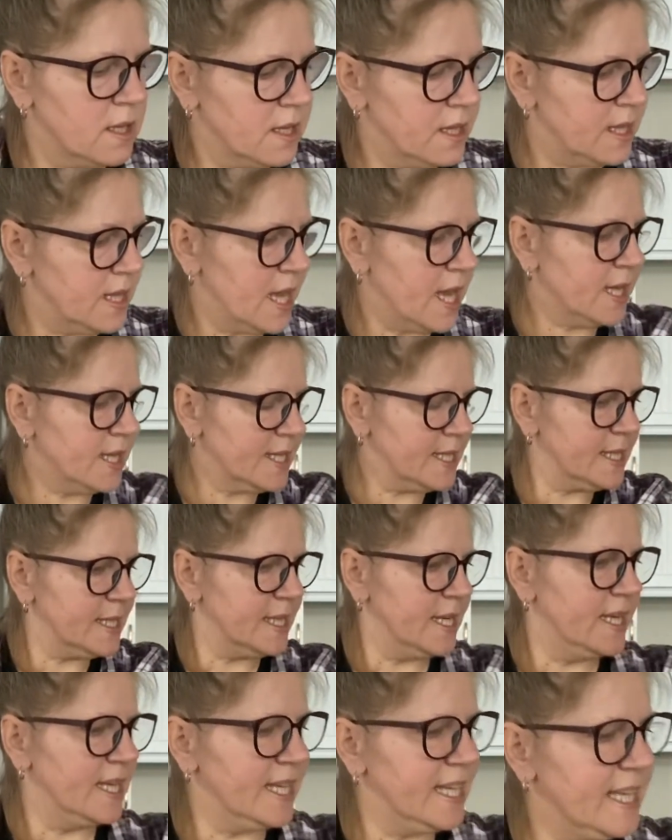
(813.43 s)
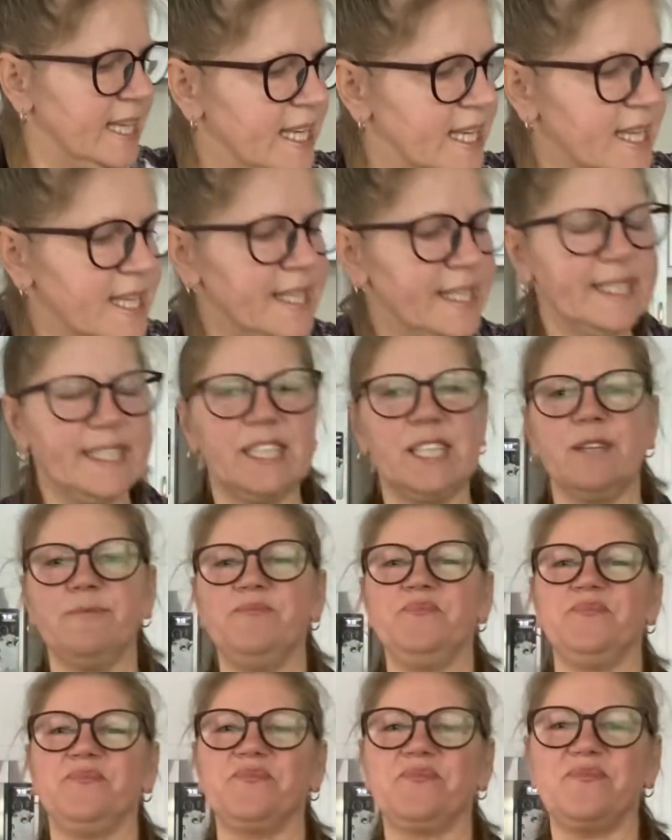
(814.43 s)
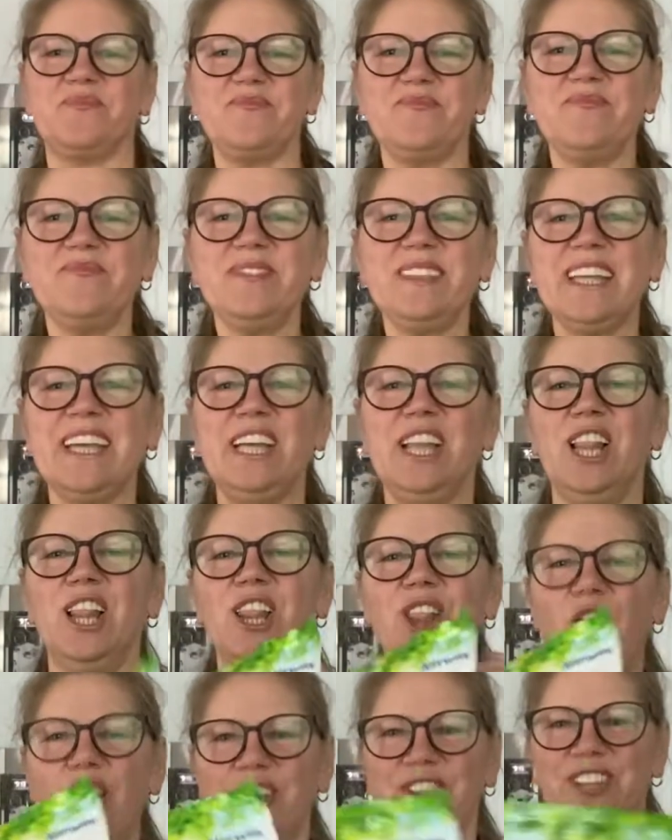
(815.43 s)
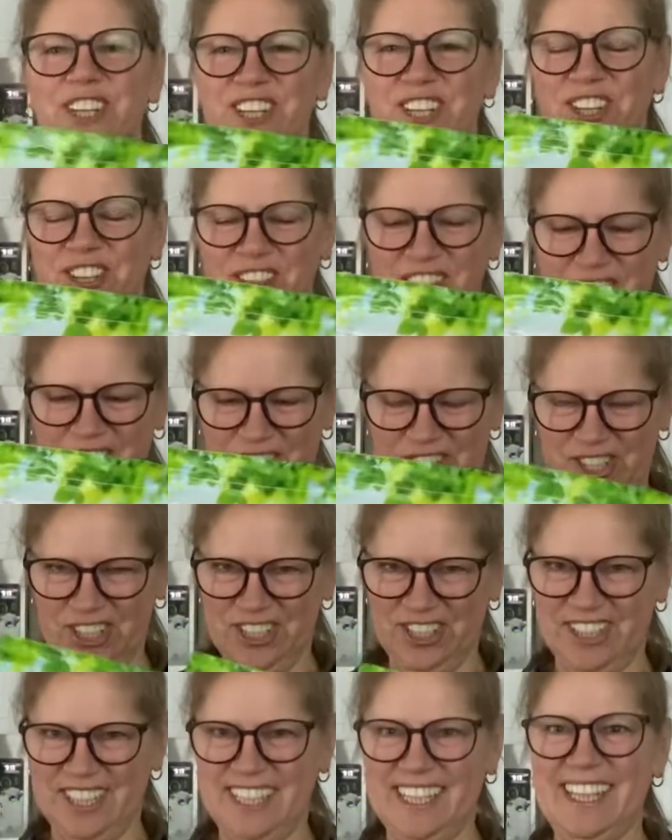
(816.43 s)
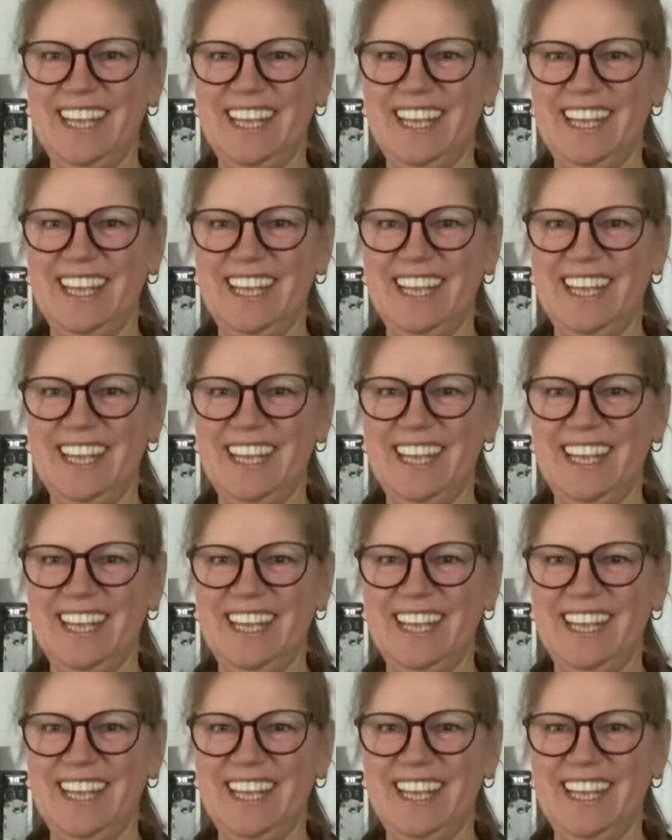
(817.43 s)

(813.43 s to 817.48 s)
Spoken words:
Next is laundry detergent.